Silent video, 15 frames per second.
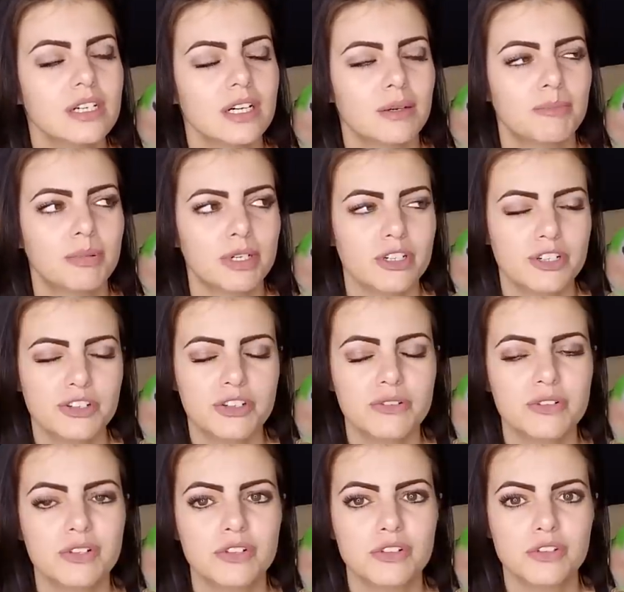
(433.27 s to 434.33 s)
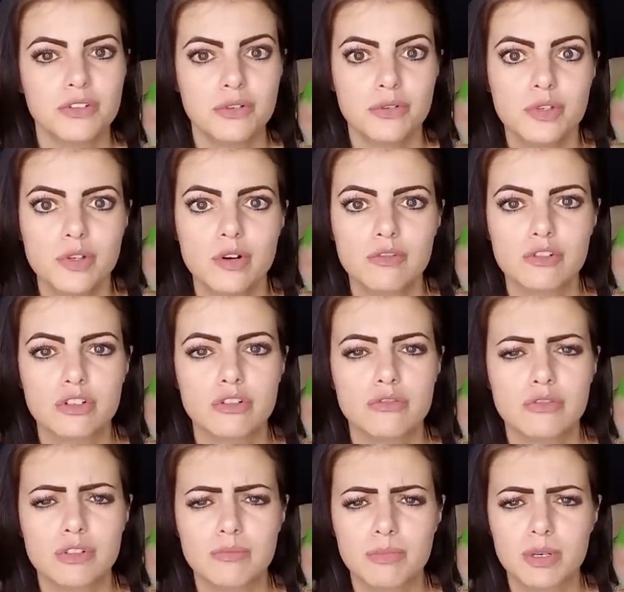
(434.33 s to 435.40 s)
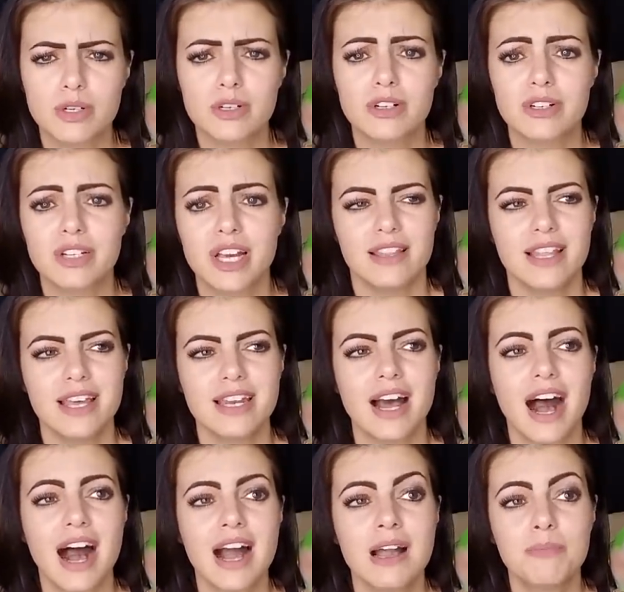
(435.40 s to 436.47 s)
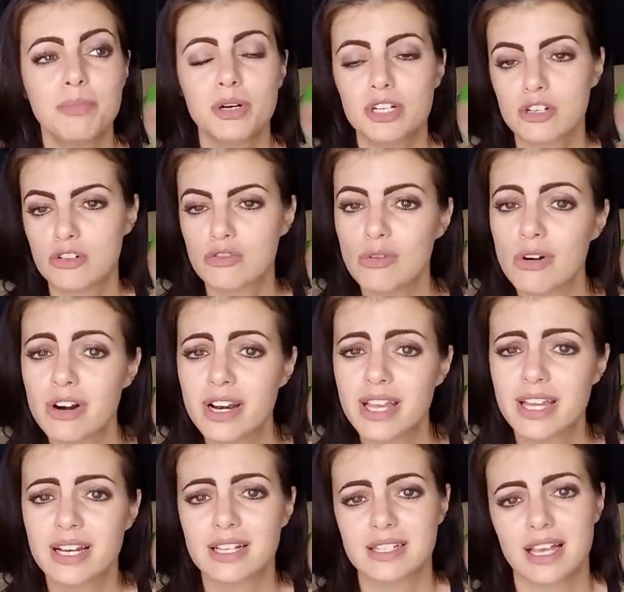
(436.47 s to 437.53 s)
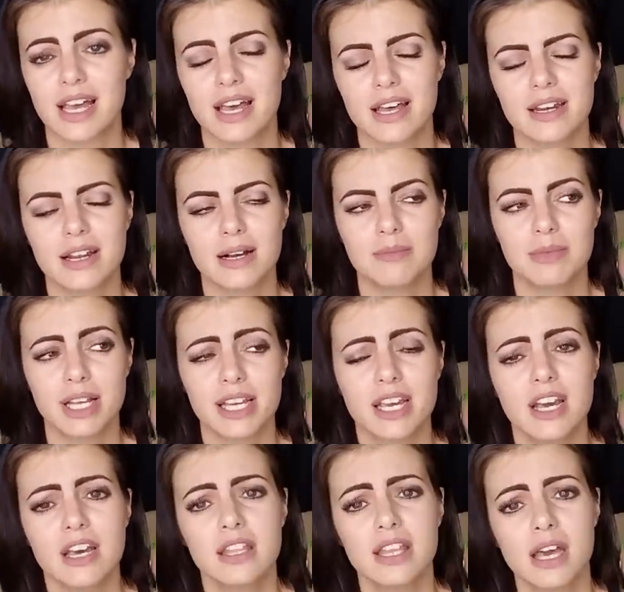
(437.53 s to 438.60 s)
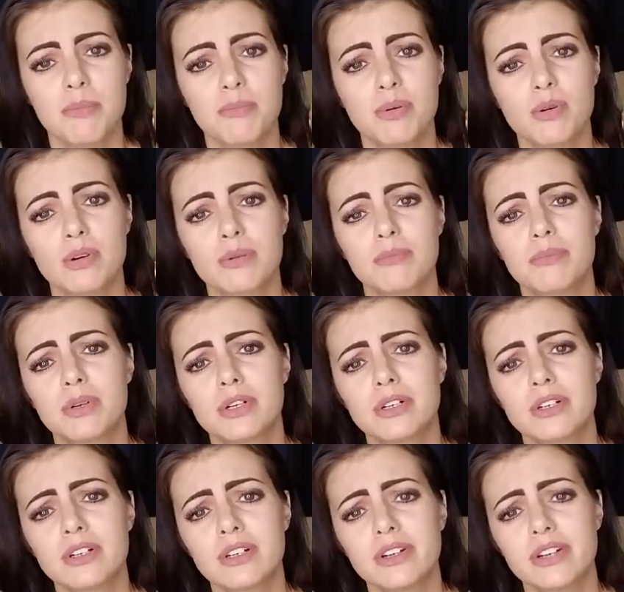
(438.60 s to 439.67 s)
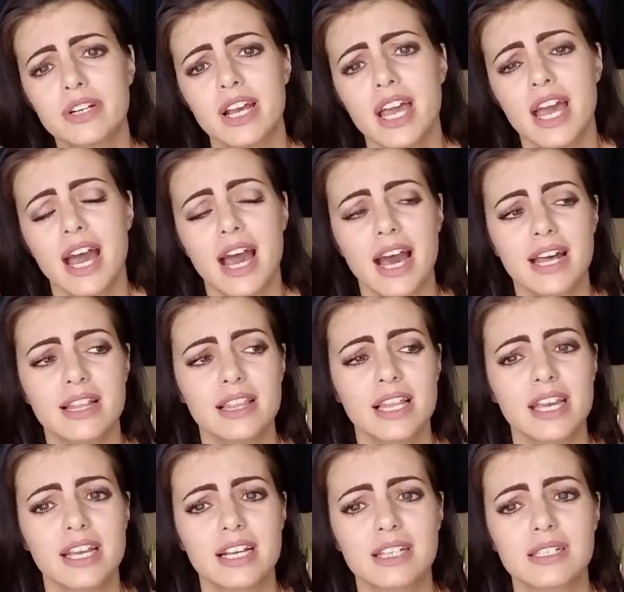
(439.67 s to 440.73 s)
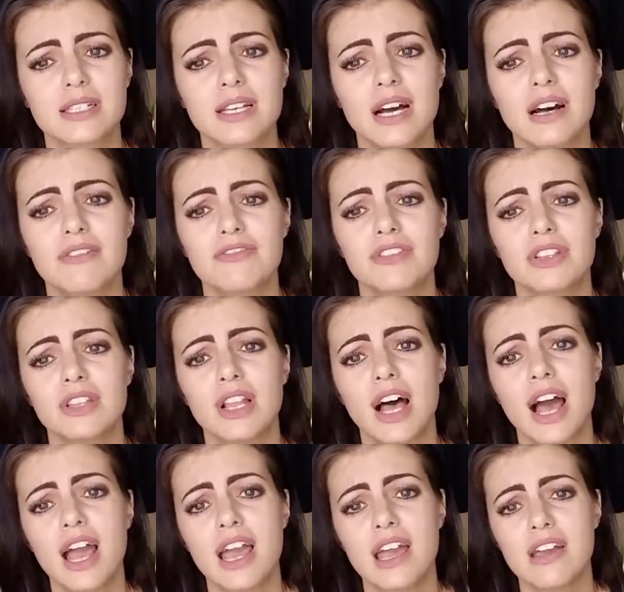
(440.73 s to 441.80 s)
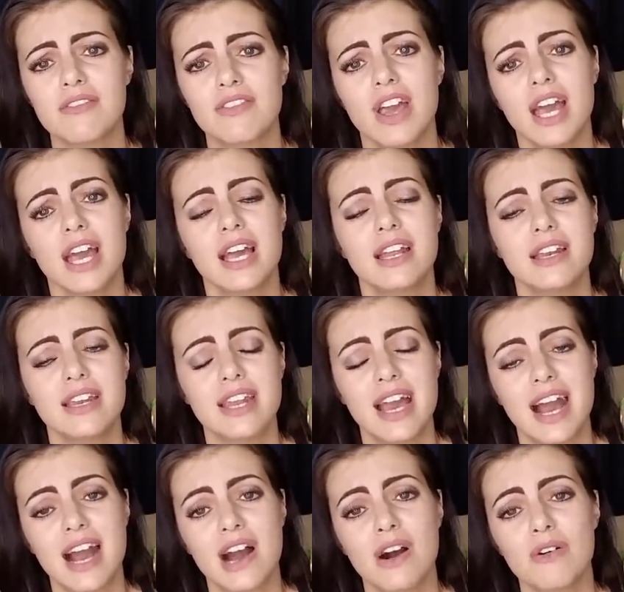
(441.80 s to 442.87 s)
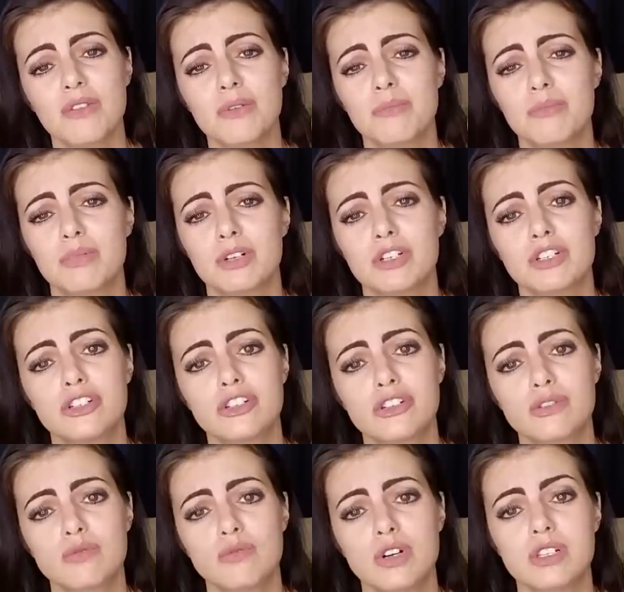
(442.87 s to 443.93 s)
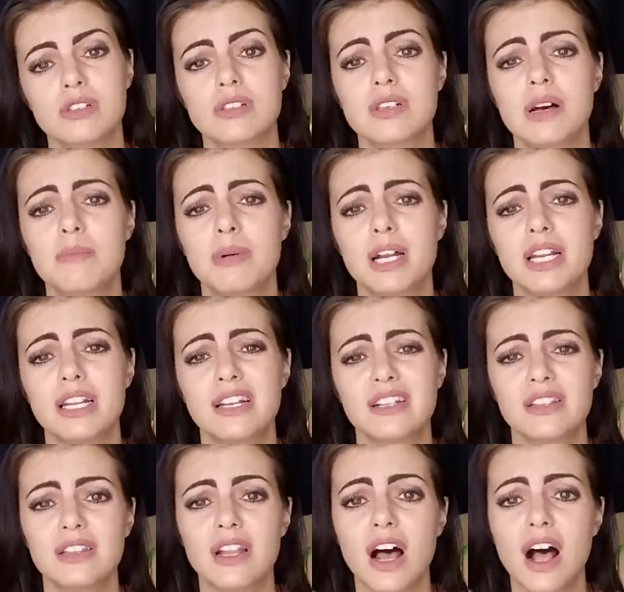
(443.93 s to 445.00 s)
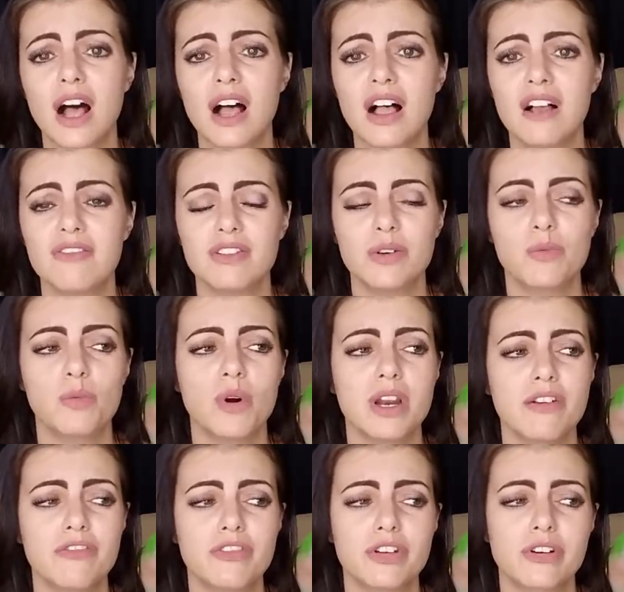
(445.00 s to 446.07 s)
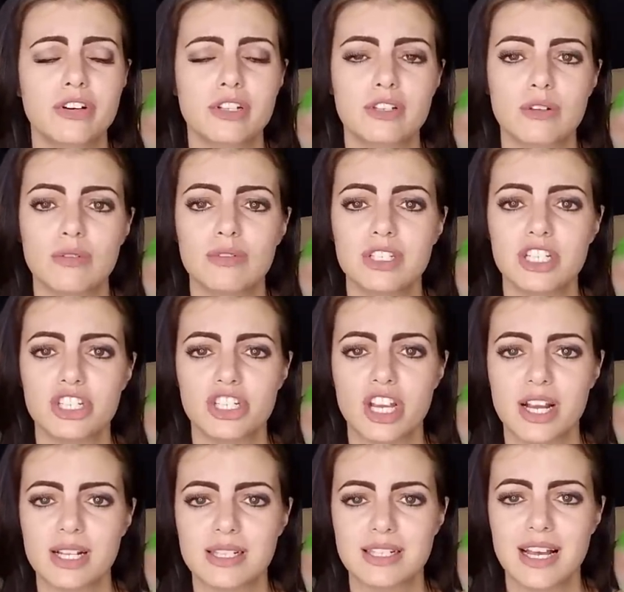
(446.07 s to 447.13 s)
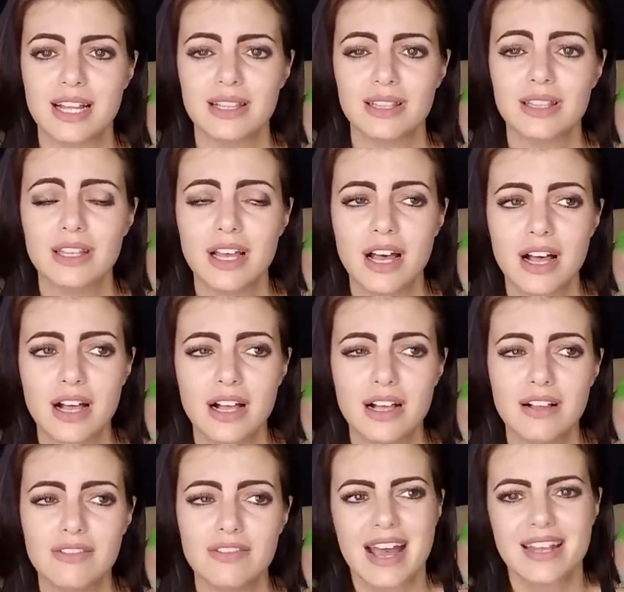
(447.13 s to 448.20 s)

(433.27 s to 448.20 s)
a bird chooses you, you don't choose a bird. And then I put a story in his head. I'm like, that poor bird had like a tough life and now the bird just wants somebody to love, and what if you're its only chance at love?